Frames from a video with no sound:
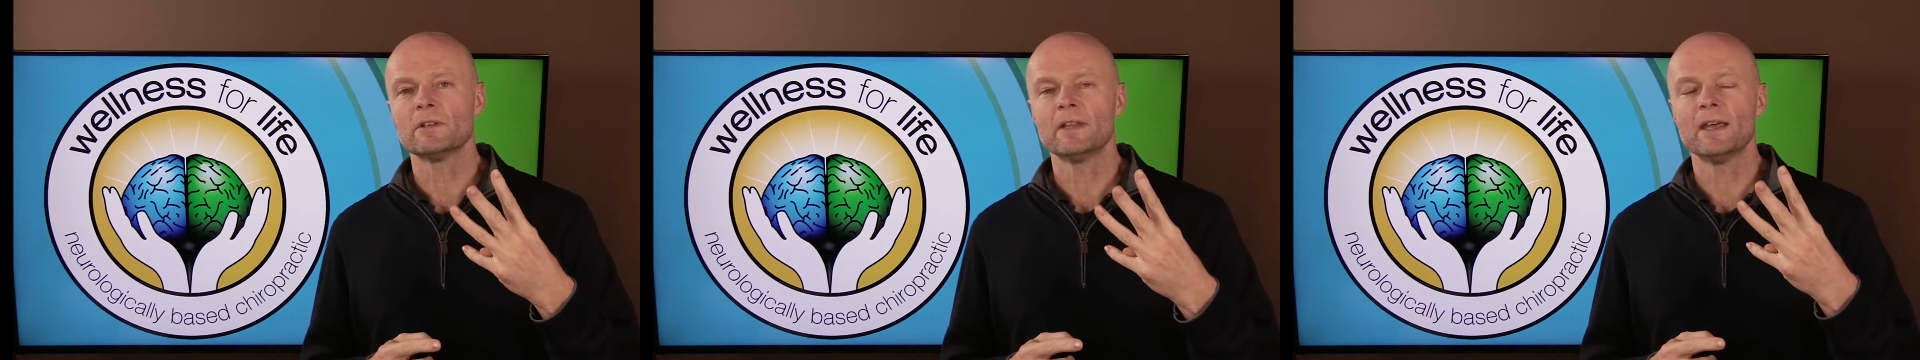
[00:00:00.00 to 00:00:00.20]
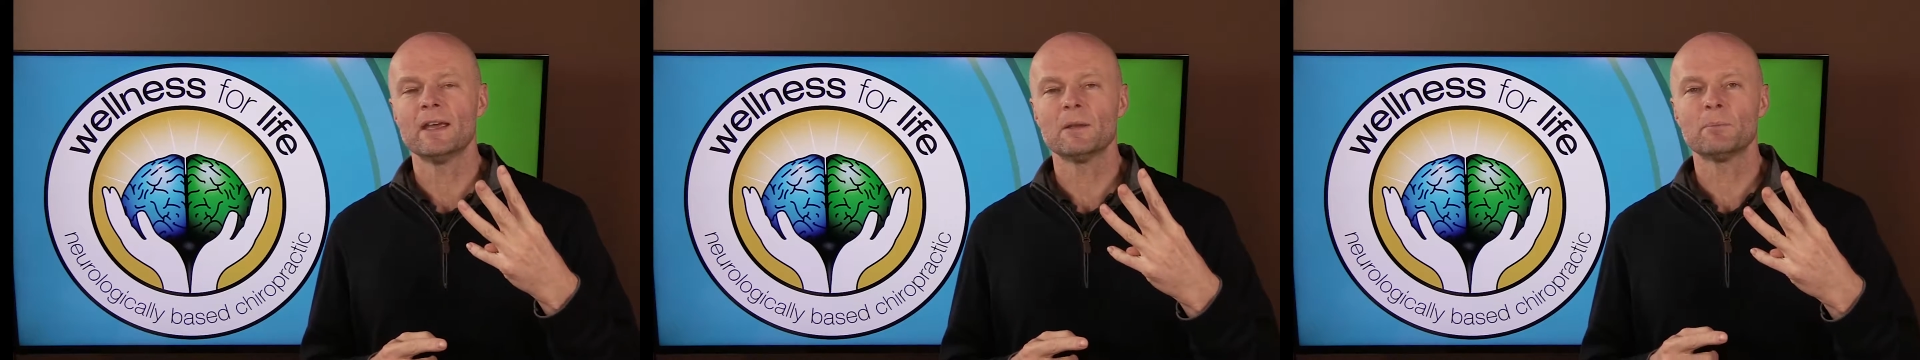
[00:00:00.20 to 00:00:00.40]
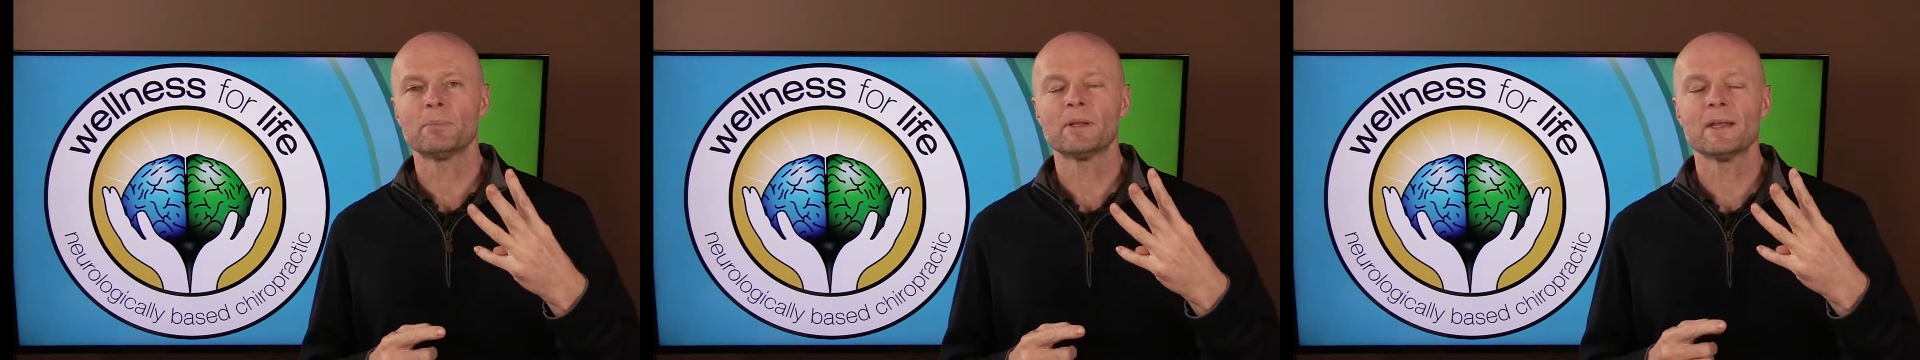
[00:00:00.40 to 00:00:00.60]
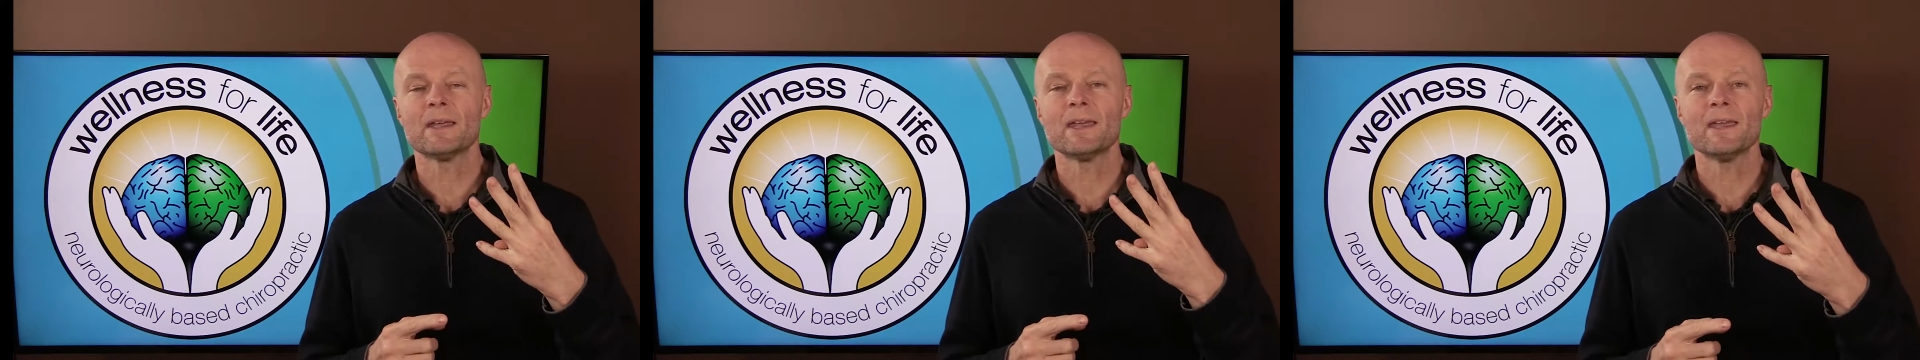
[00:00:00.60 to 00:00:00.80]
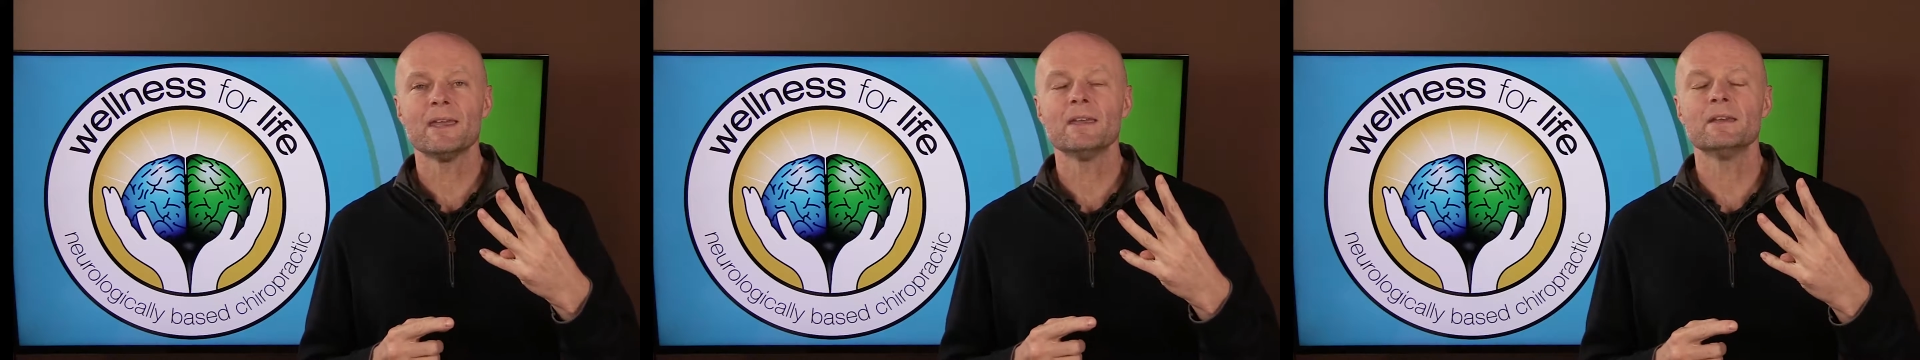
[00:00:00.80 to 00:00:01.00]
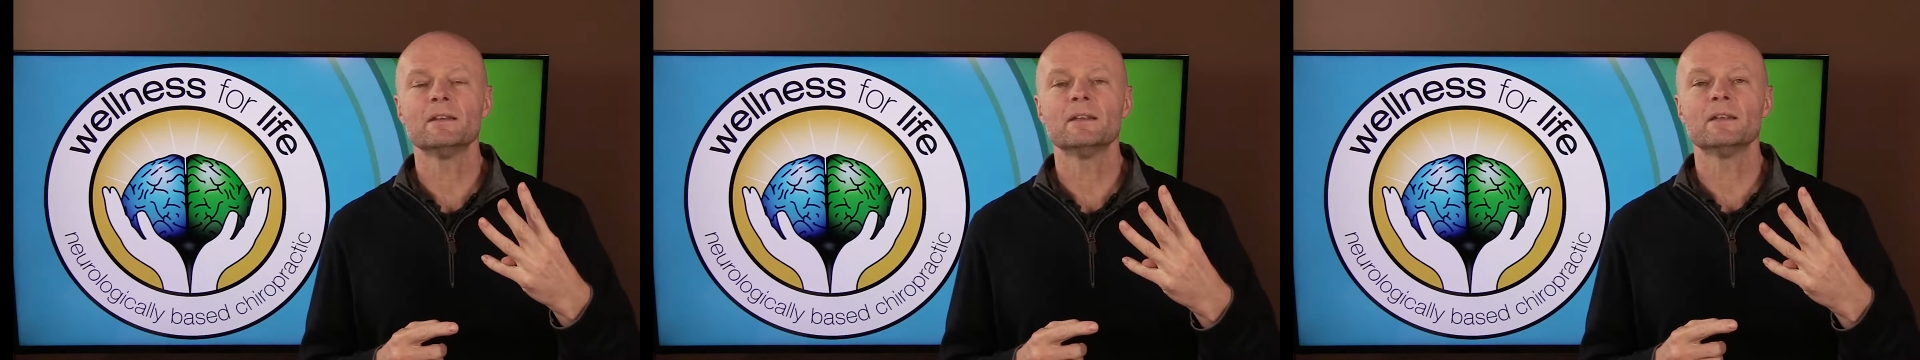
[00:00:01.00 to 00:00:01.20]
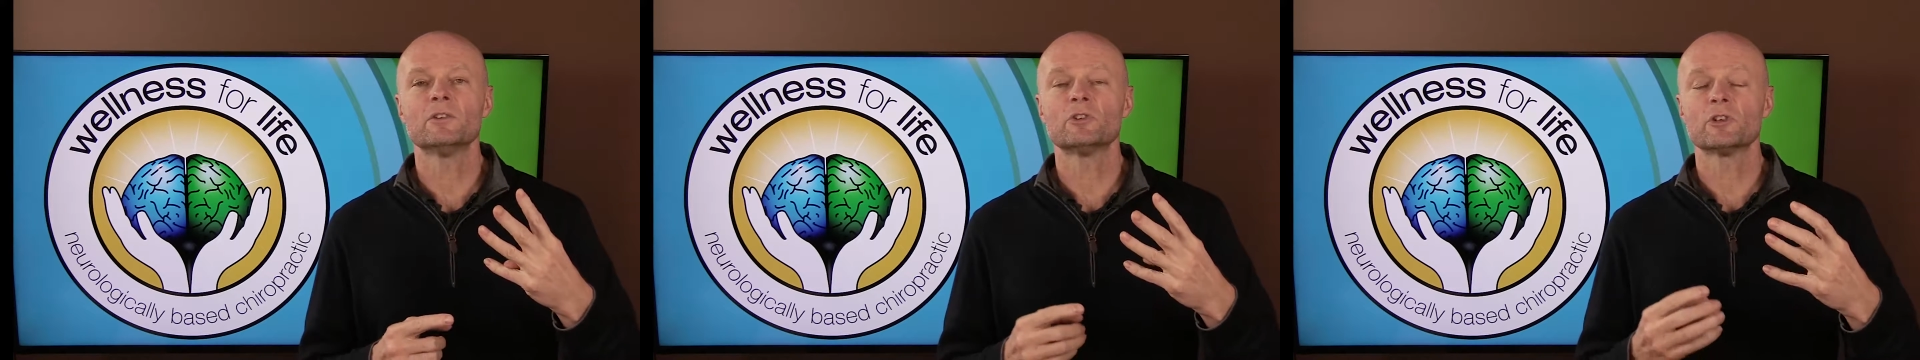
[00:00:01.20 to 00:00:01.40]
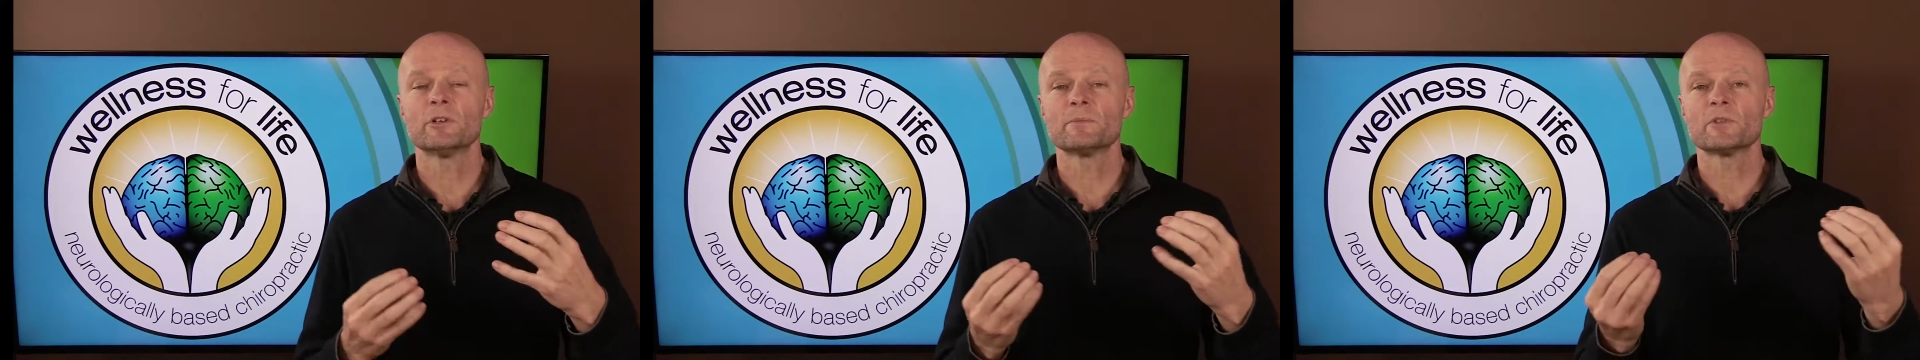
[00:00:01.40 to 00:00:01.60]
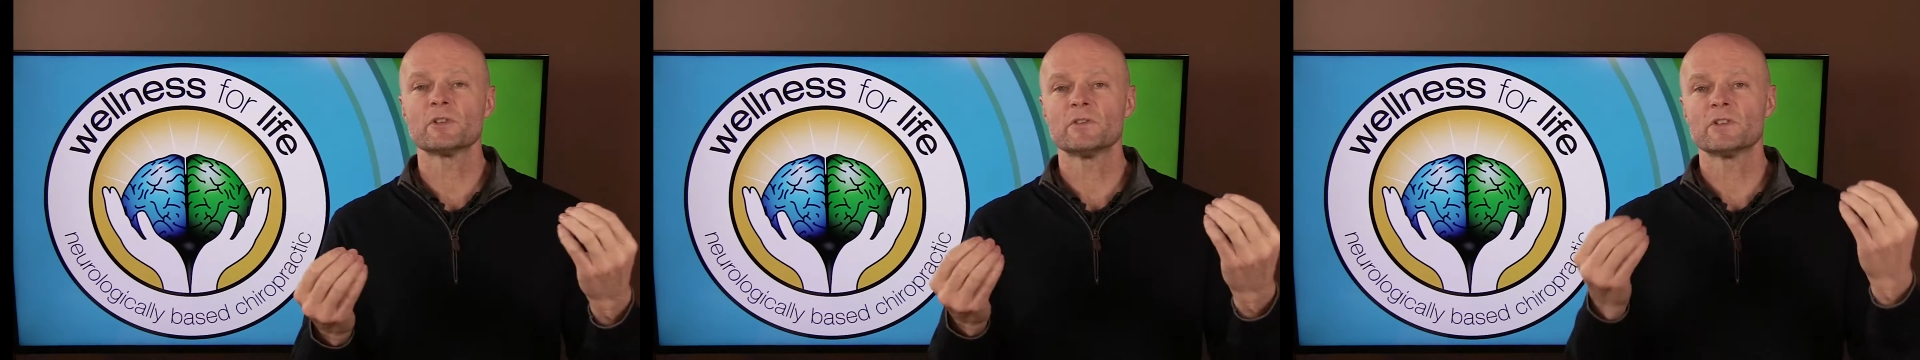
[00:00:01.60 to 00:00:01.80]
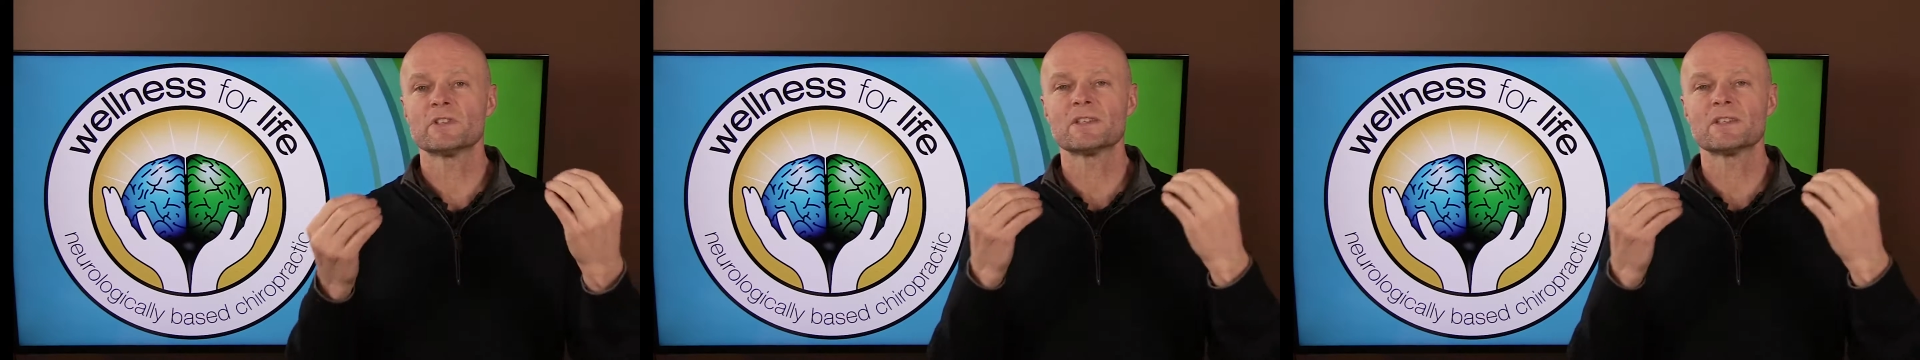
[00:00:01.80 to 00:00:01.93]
that play in terms of your